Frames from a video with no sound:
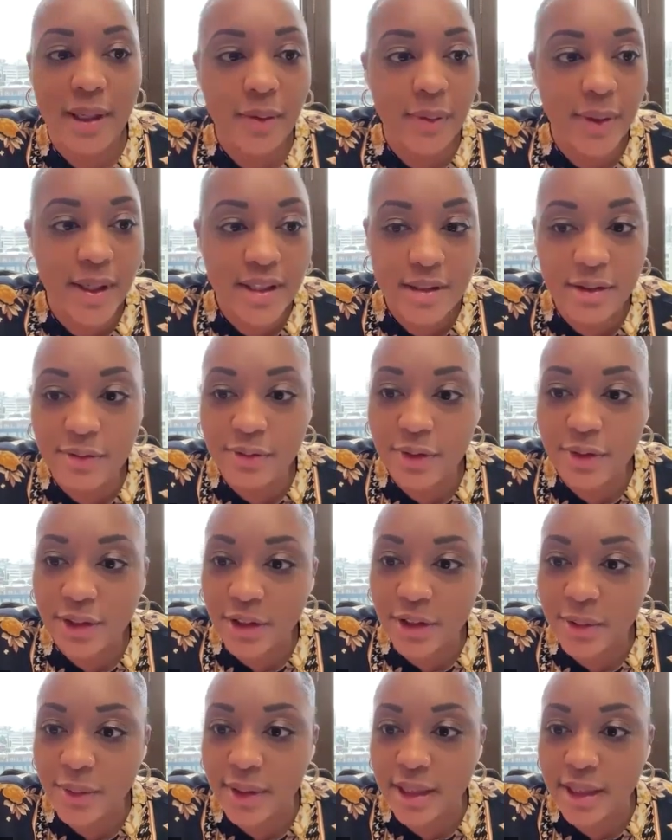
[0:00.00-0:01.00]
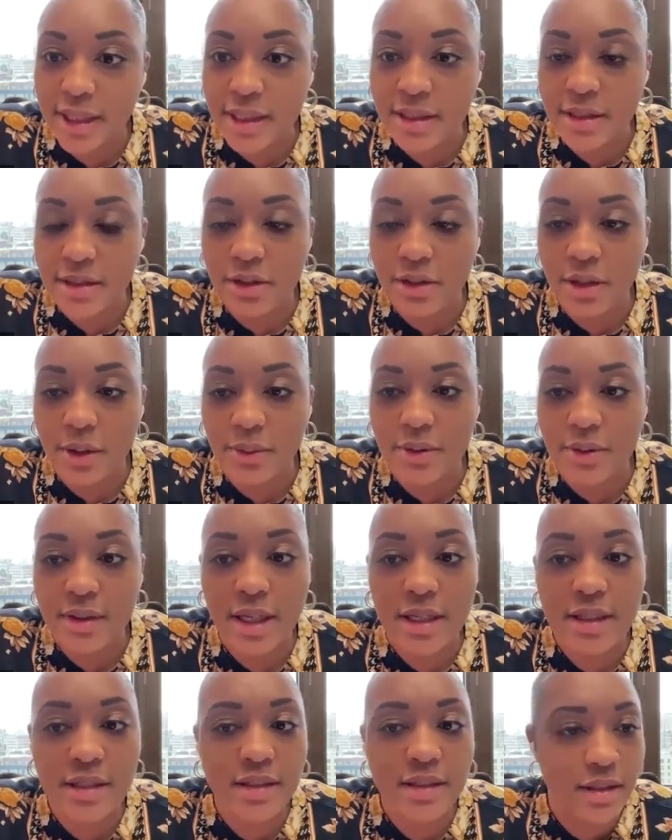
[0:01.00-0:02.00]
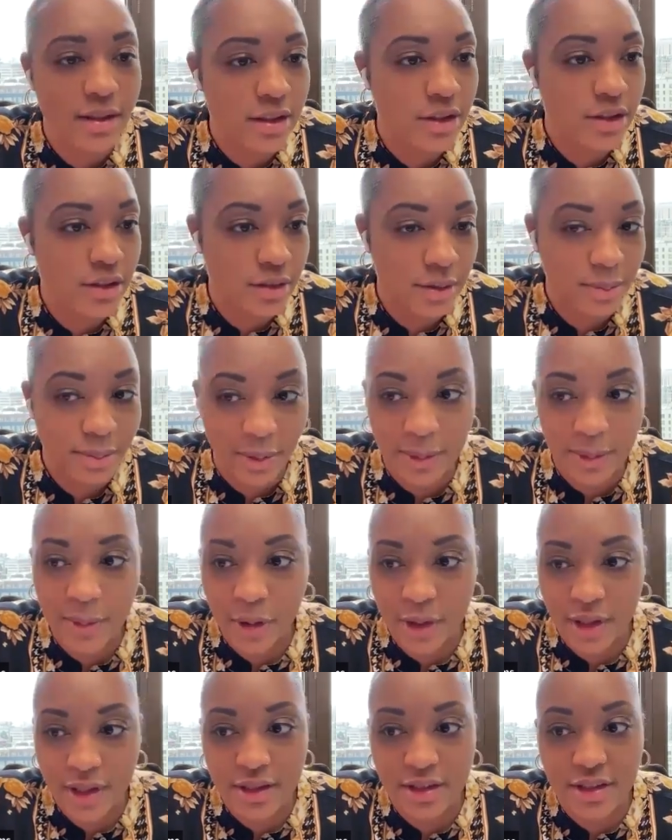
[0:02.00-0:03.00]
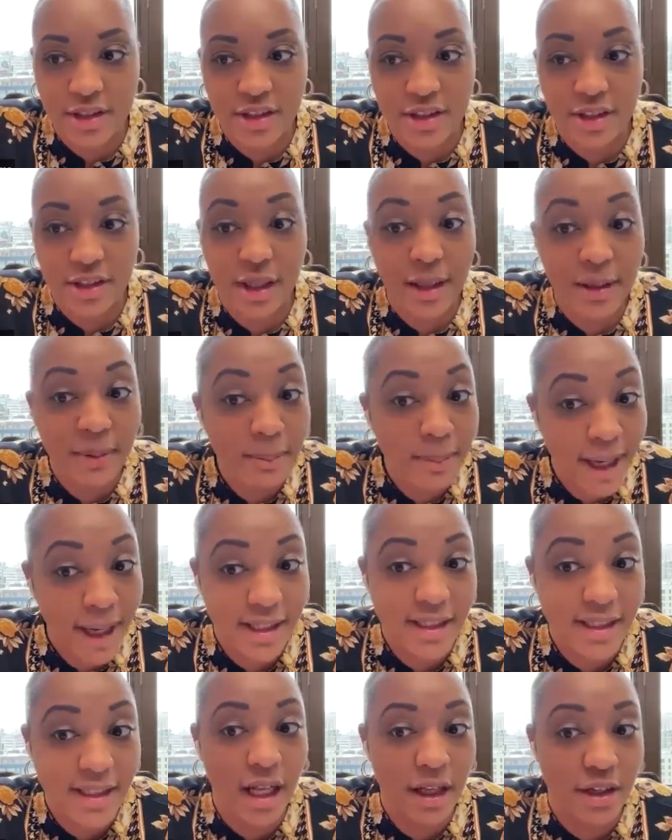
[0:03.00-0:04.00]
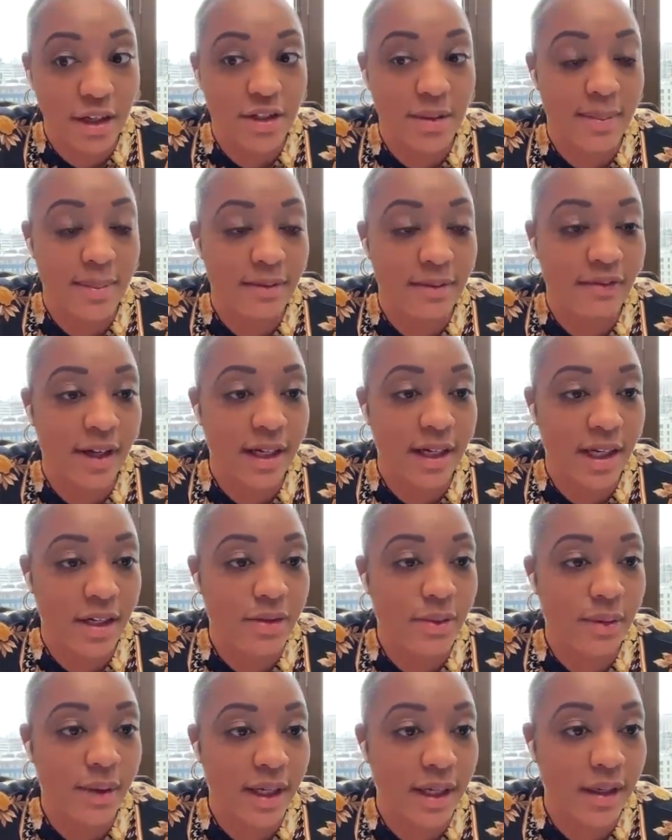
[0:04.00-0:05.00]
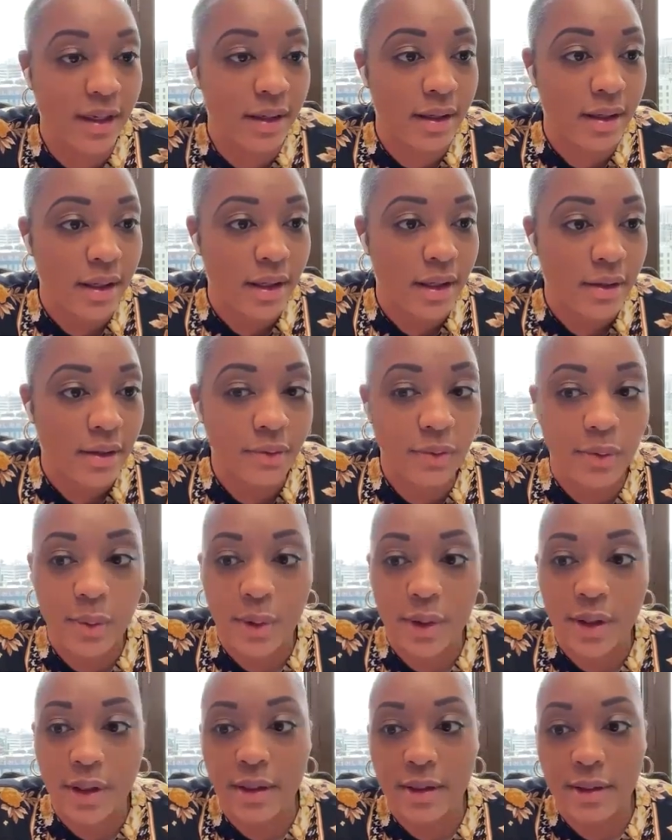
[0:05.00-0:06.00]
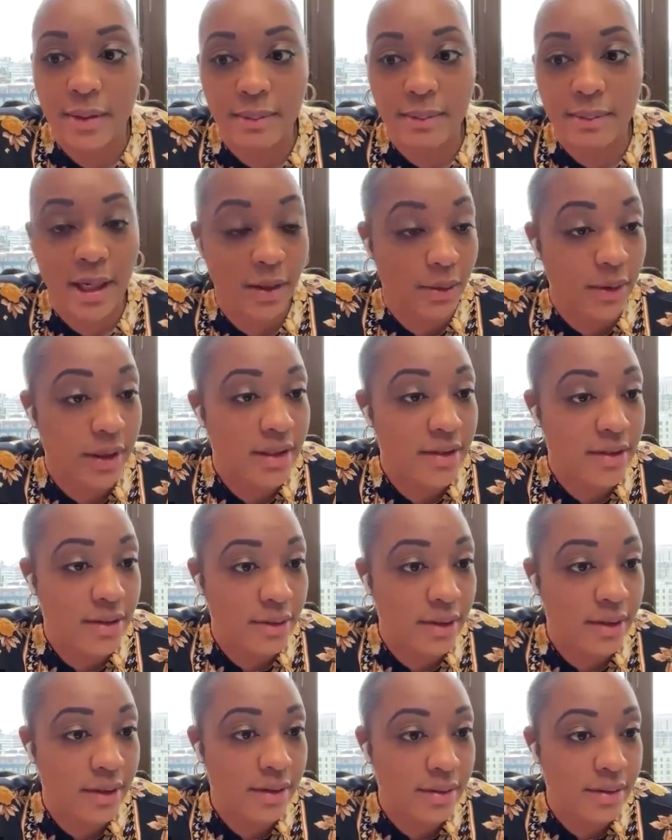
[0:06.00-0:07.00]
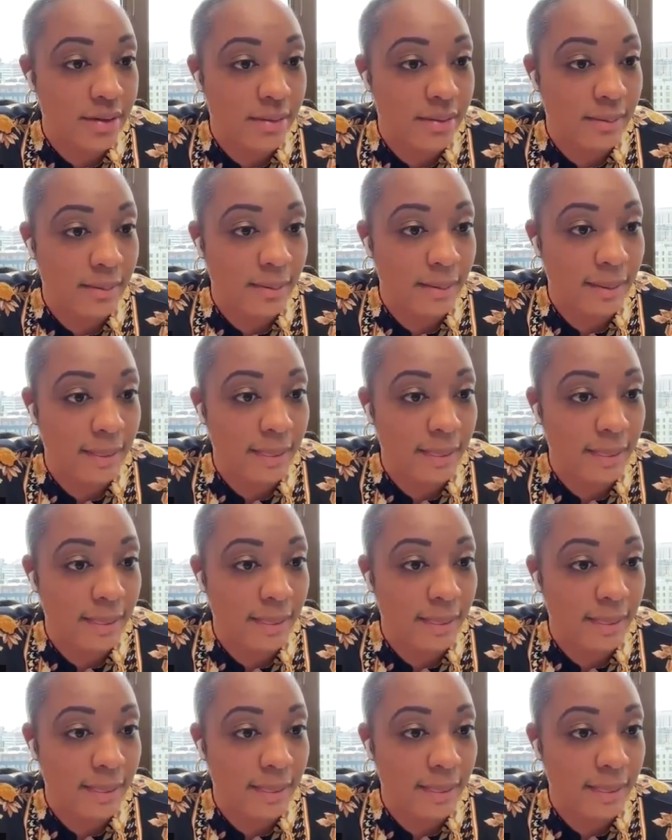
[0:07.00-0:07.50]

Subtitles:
My question for you is, does the Supreme Court decision impact scholarships and financial aid for minority students?